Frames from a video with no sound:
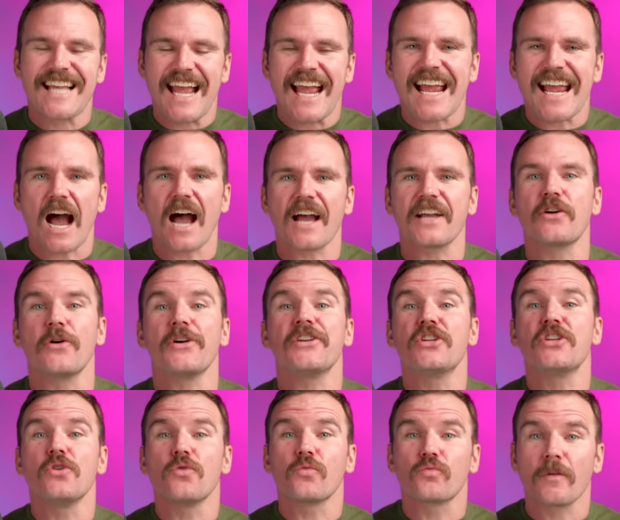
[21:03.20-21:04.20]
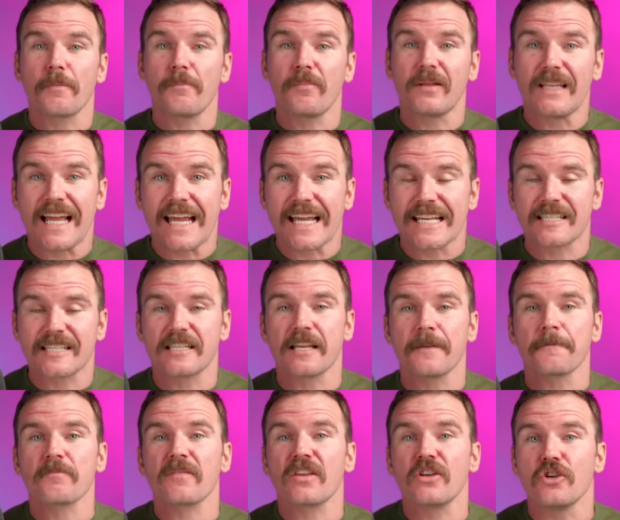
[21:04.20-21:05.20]
is AI going to replace
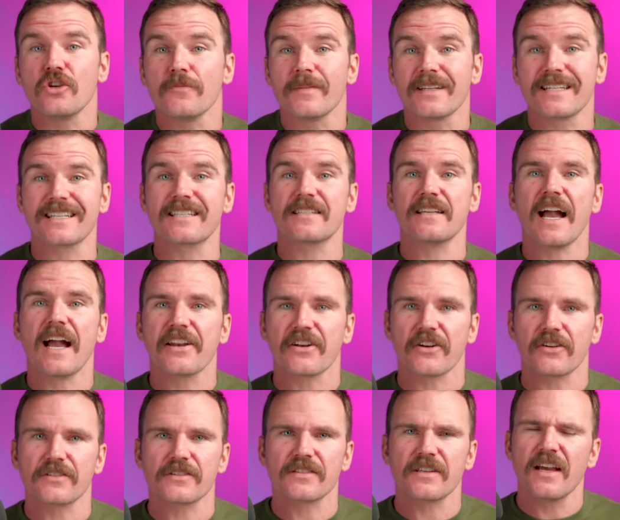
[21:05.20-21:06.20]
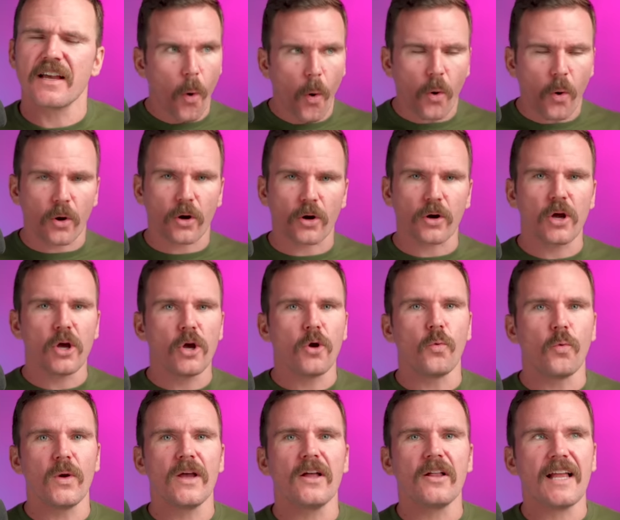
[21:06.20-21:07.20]
human designers? Or
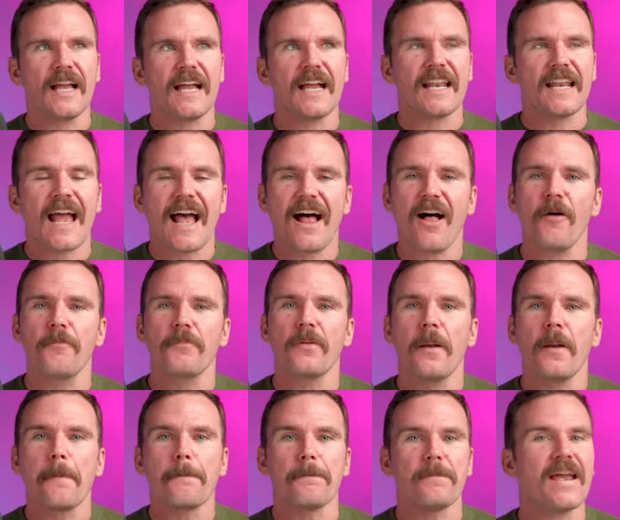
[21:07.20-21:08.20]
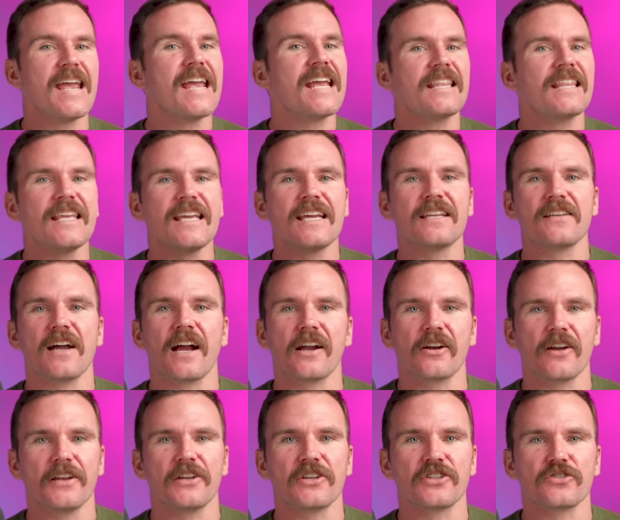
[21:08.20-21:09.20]
will it help make the
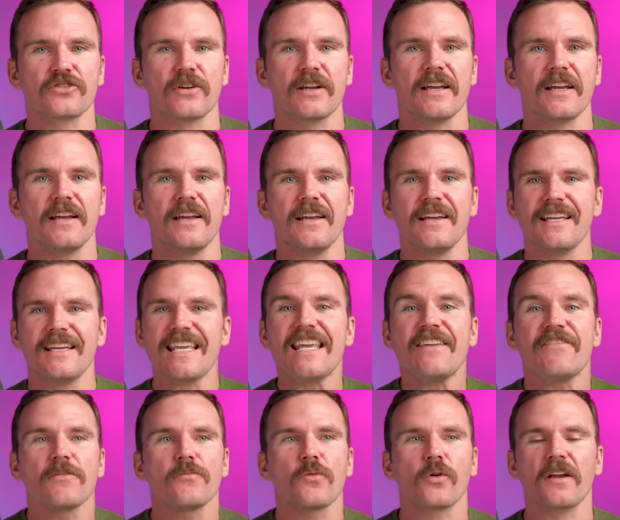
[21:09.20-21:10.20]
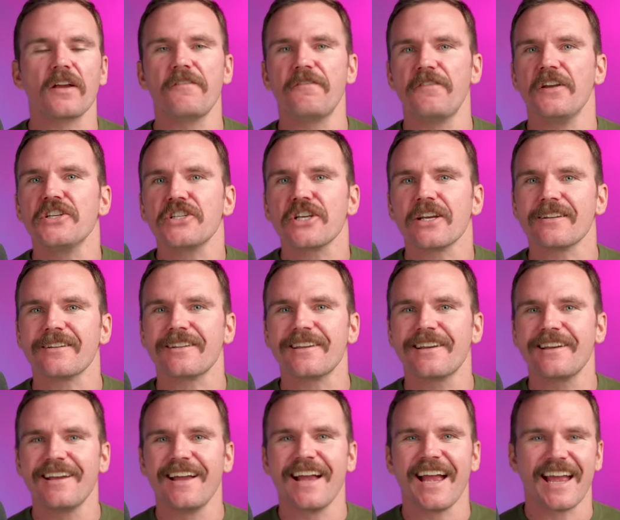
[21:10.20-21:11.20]
entire industry even more
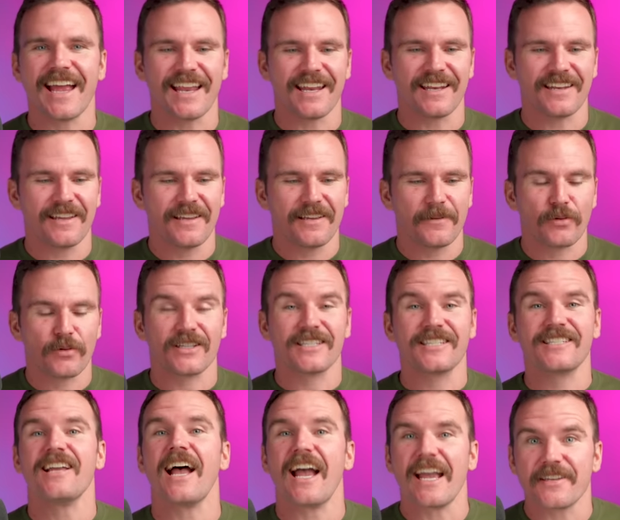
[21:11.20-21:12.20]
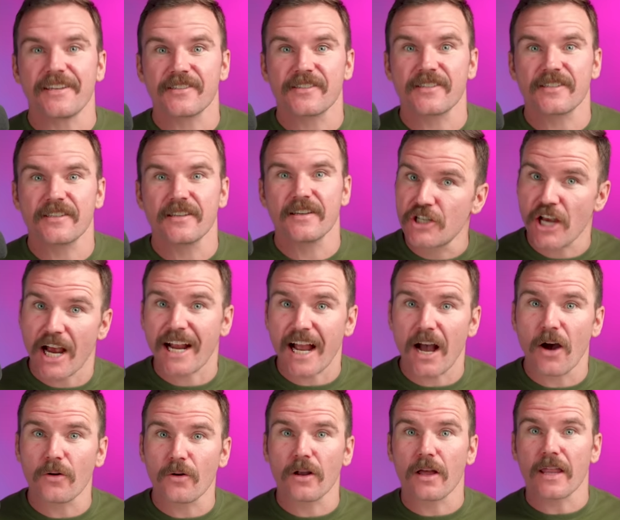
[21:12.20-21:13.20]
efficient and precise? Check
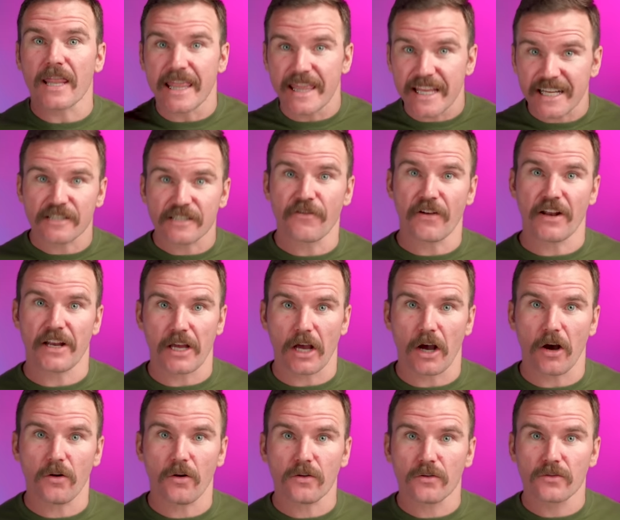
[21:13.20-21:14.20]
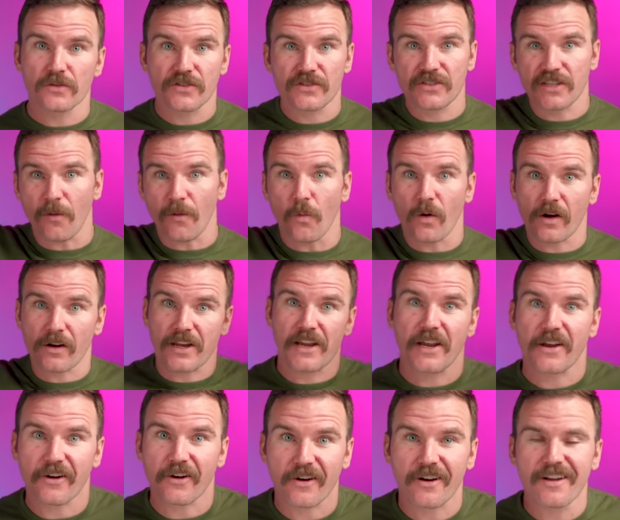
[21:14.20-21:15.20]
out this video somewhere
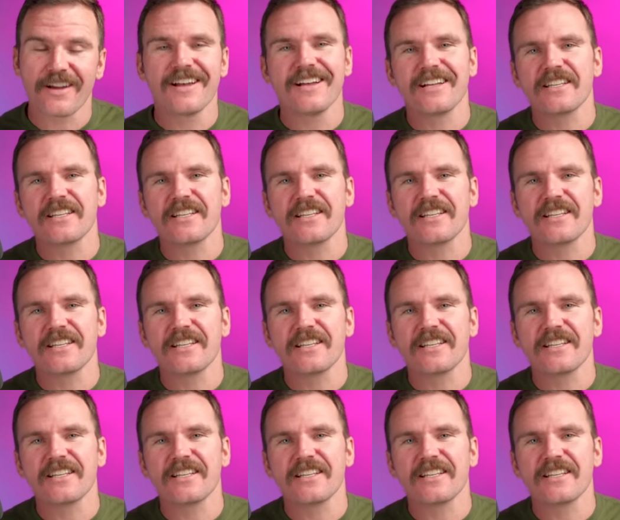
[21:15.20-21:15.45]
here